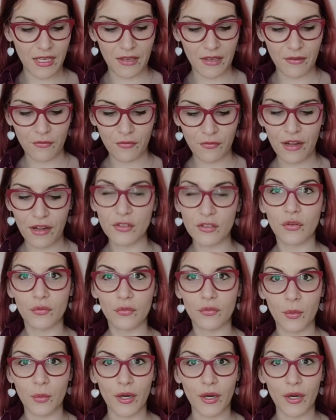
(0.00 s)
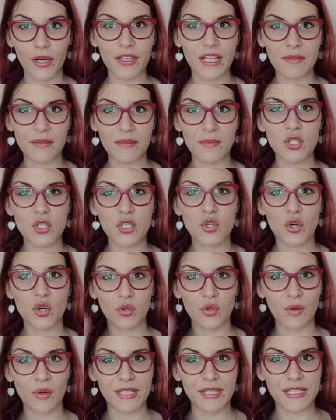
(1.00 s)
in front of the word, that means
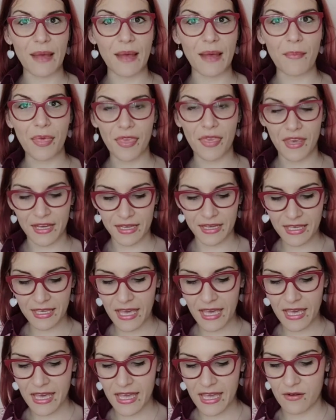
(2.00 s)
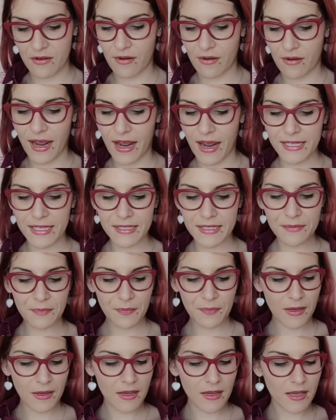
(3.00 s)
you're doing something again, right?
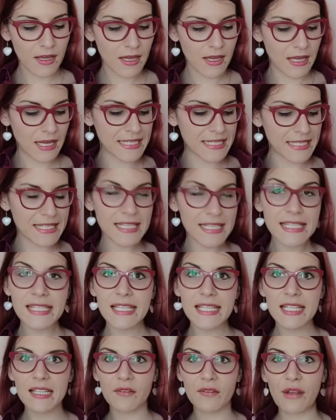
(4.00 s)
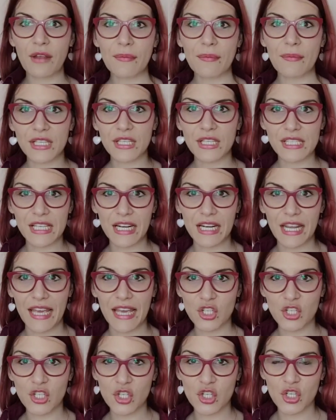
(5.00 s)
Assisted in fabric
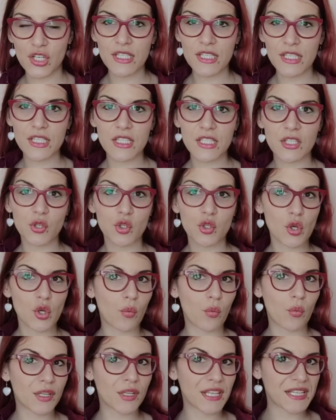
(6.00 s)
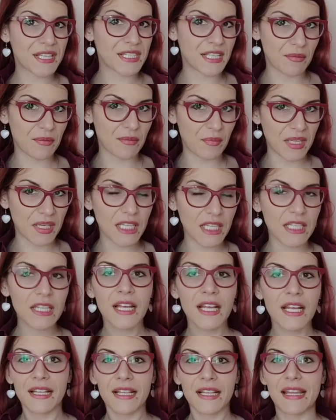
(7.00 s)
selections. So what does it mean?
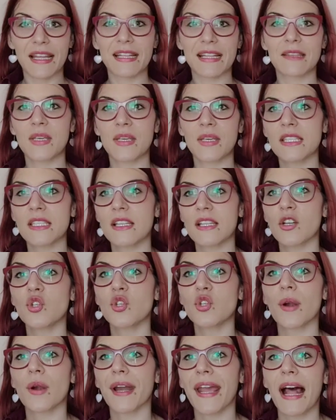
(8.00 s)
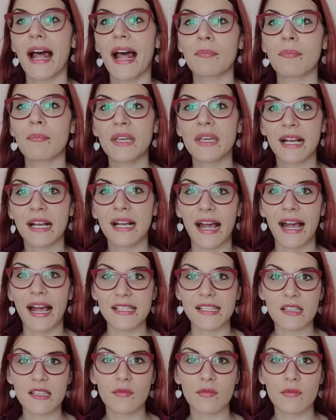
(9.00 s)
That means that you're helping
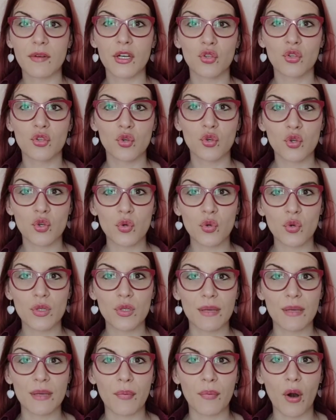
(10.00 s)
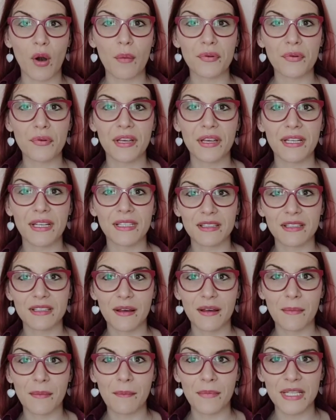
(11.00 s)
customer to choose appropriate
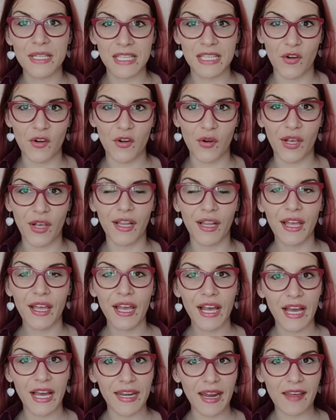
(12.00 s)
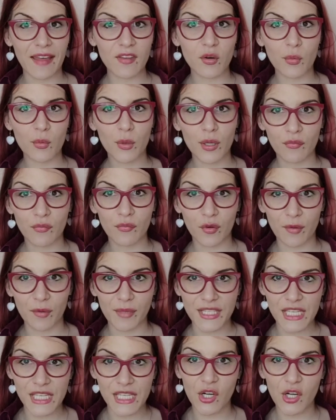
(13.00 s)
material. Another word for
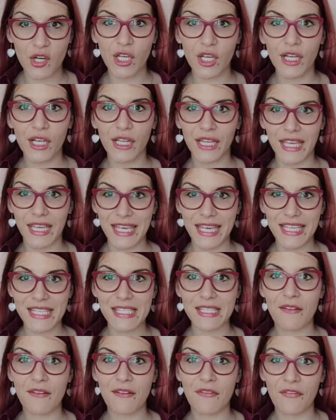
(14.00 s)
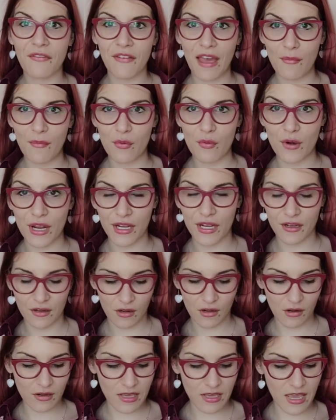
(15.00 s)
material is fabric,
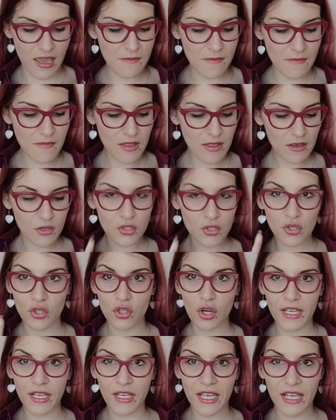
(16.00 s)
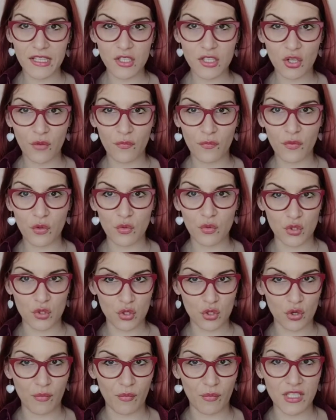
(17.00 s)
okay? So don't get
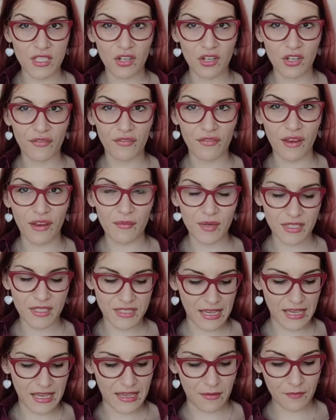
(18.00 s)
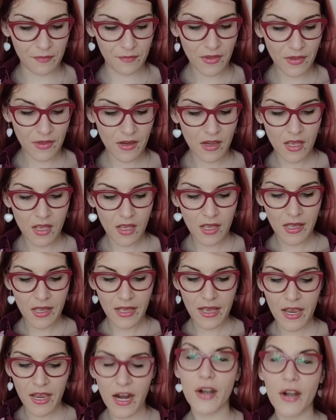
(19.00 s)
confused. So material, fabric, same.
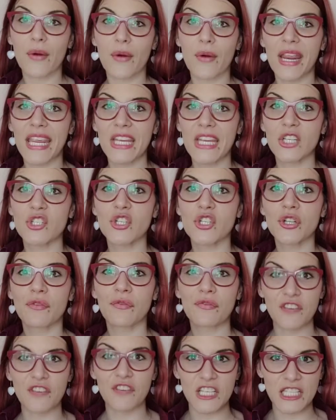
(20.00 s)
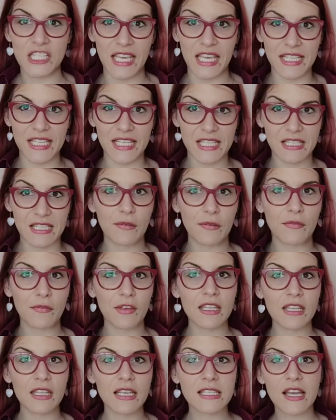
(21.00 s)
Arrange fittings.
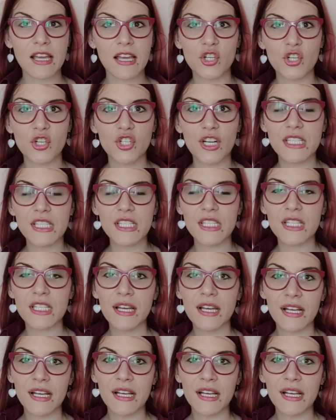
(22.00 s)
Fittings are just